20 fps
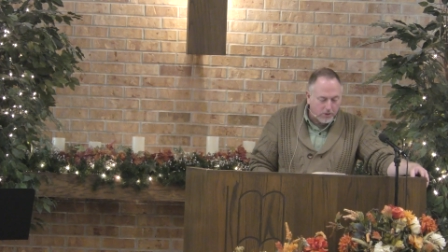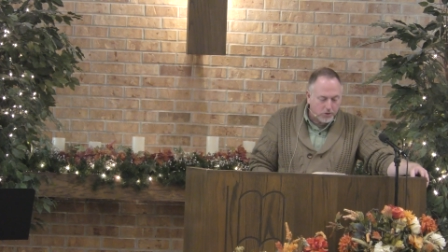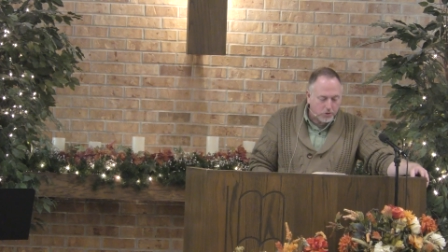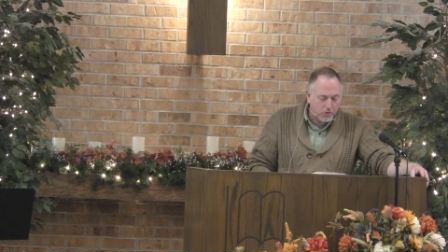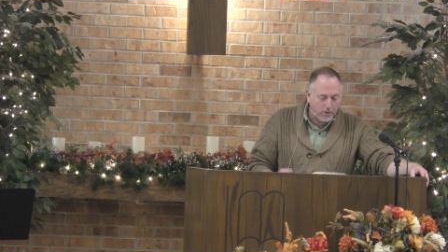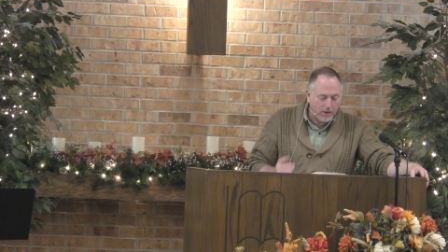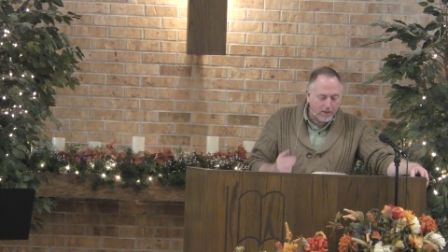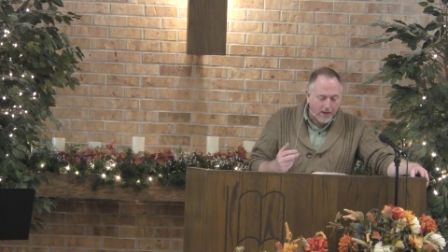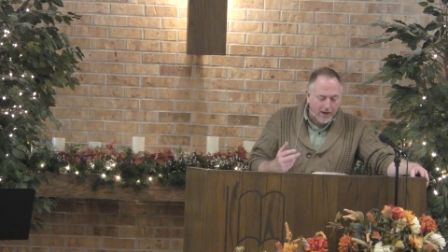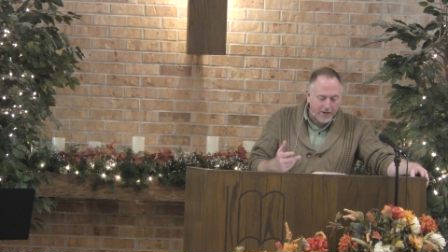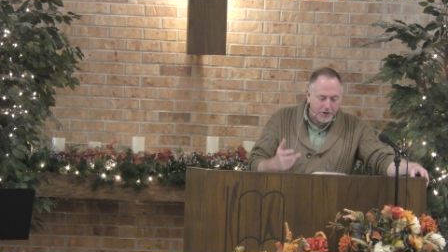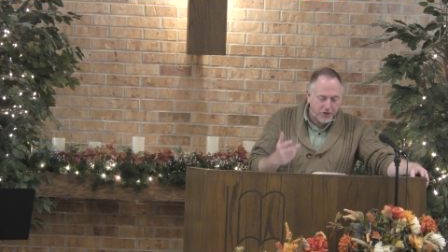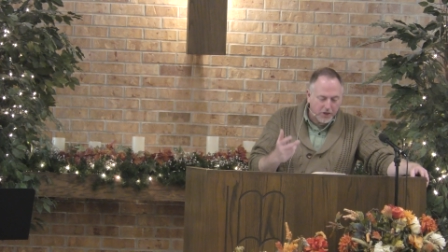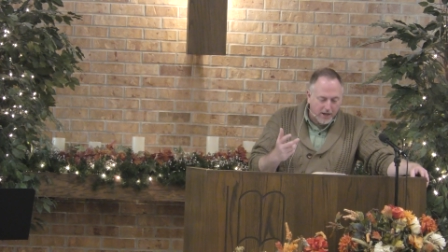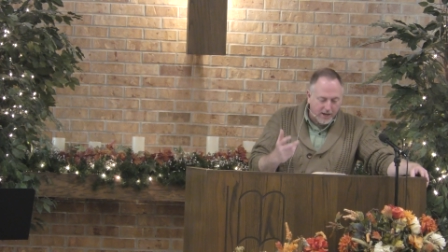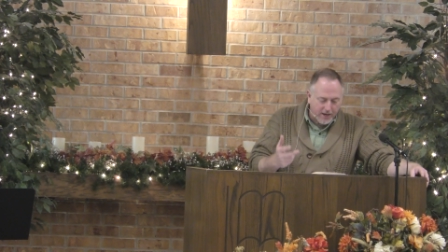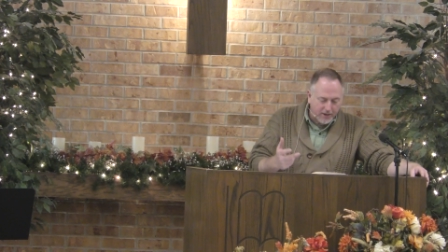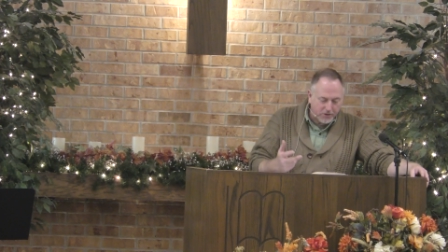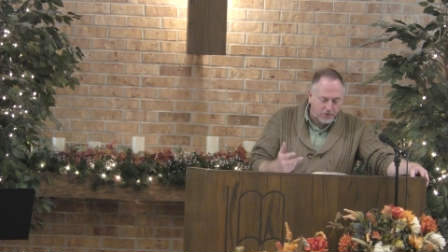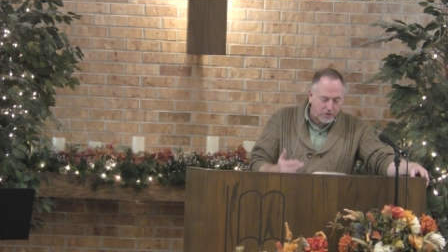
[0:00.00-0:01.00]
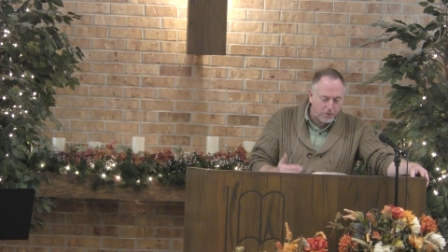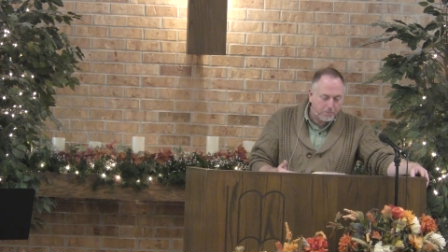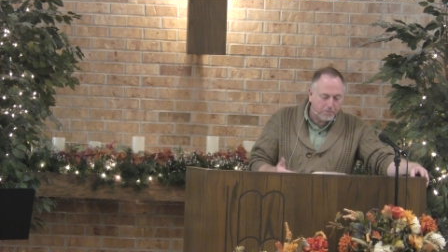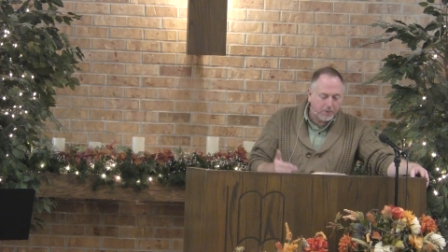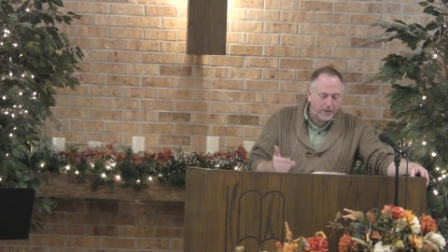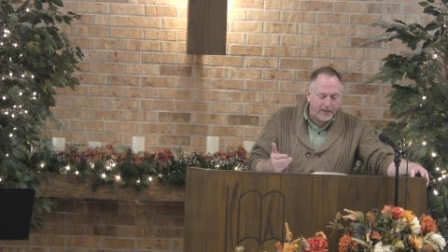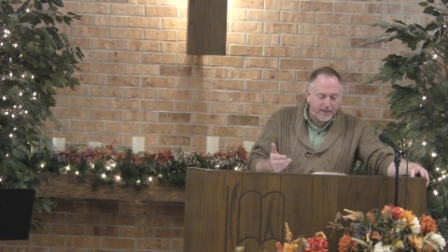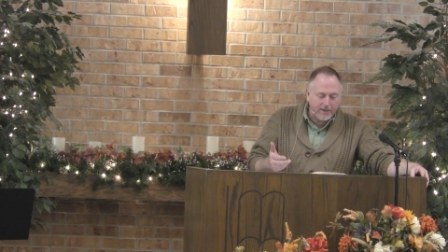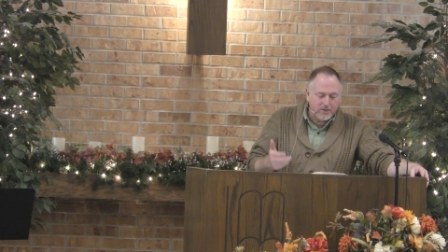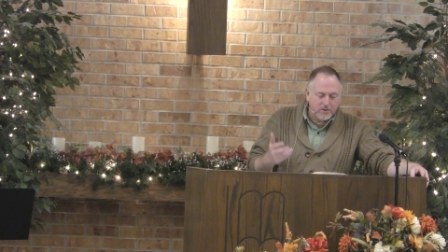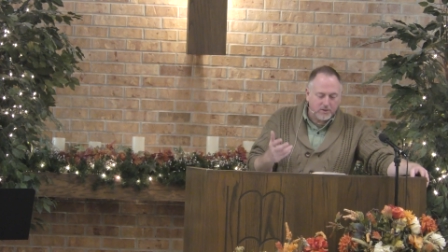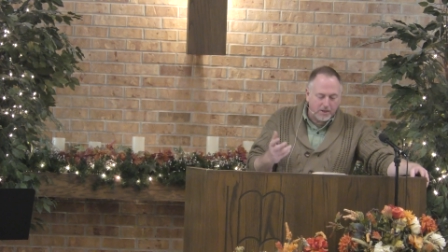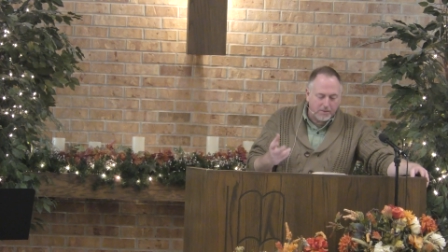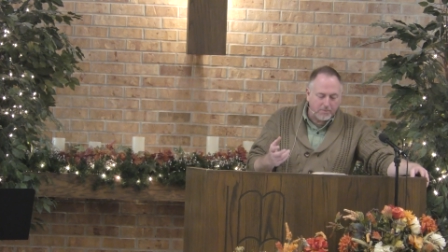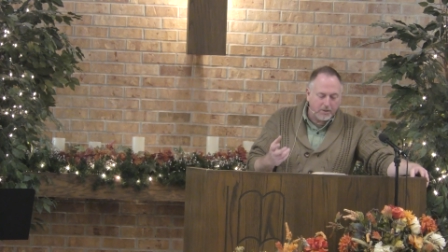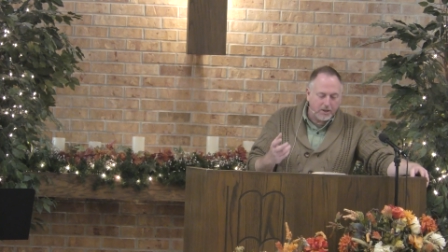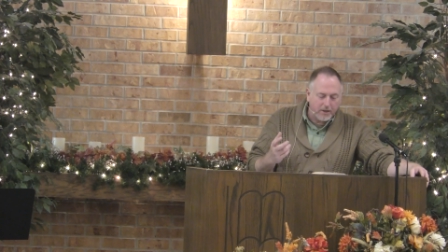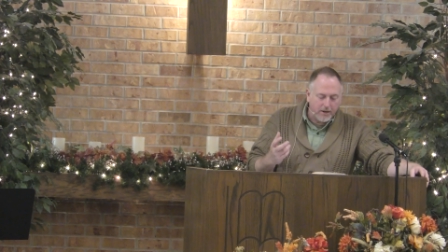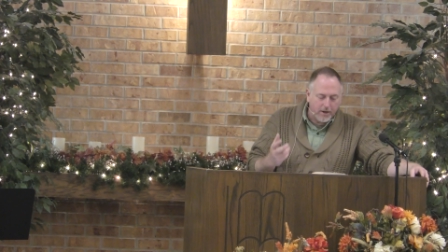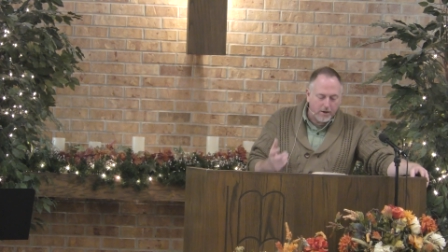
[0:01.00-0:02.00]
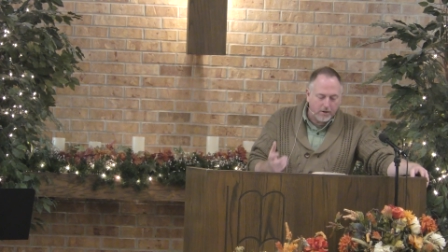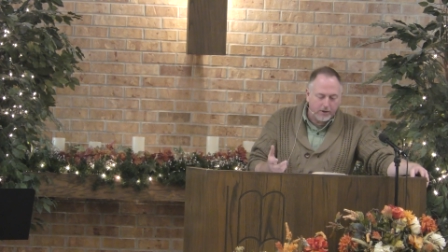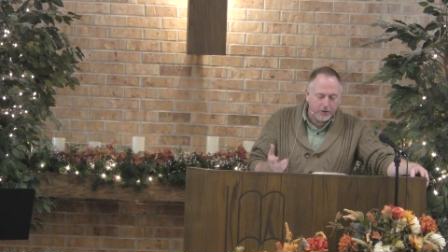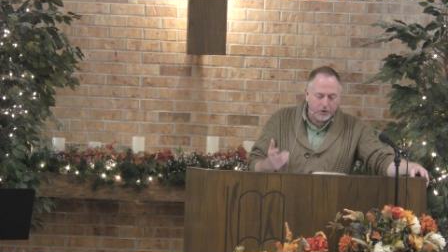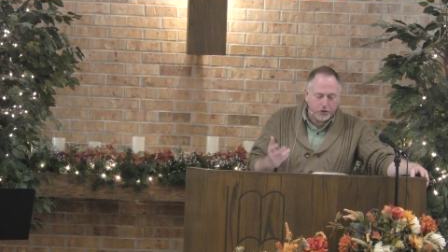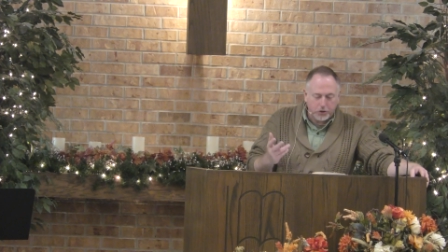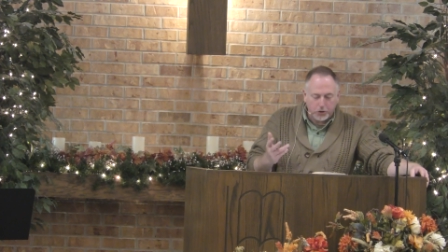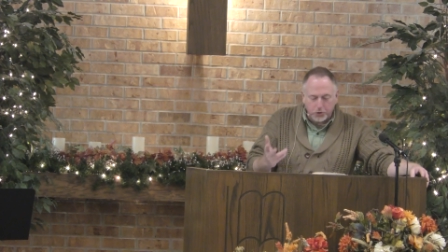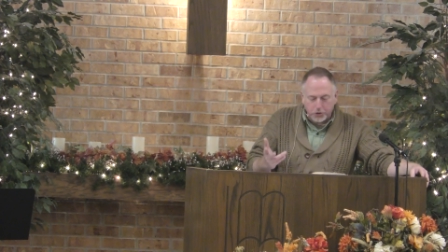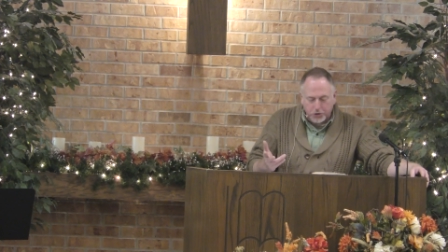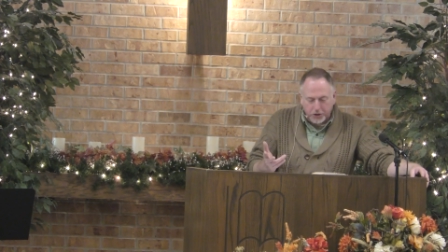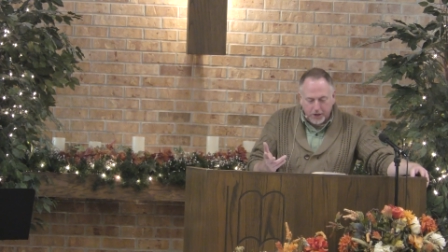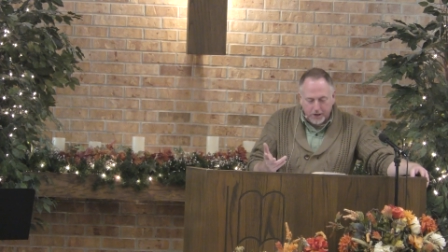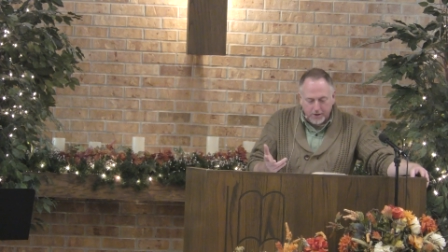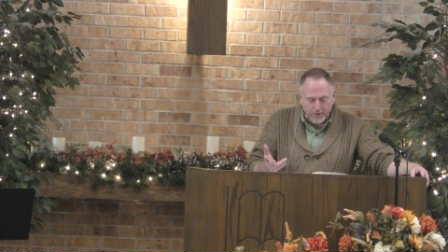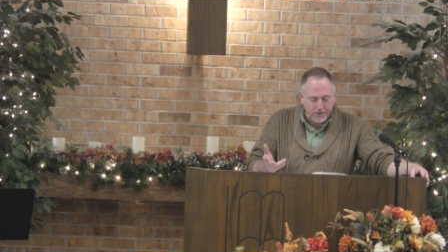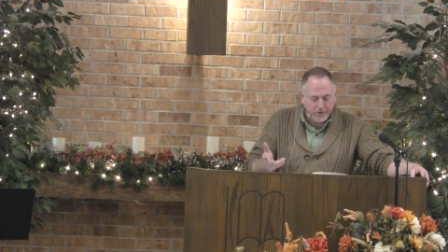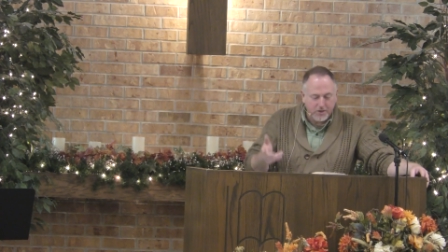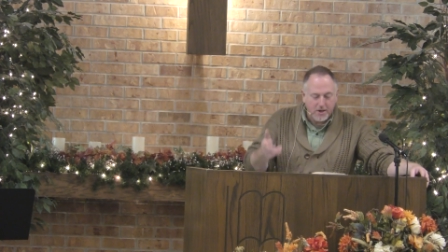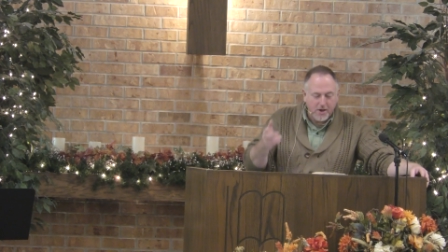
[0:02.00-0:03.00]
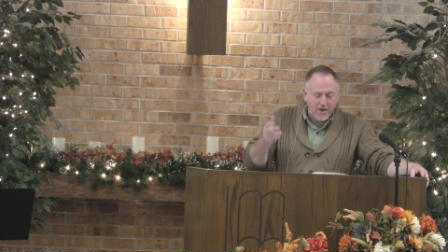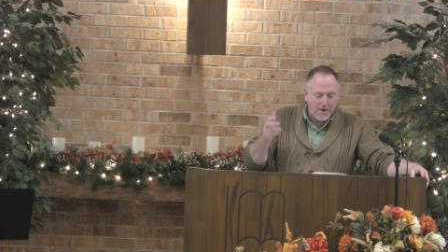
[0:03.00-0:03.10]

So Elisha answered, Please let me inherit two shares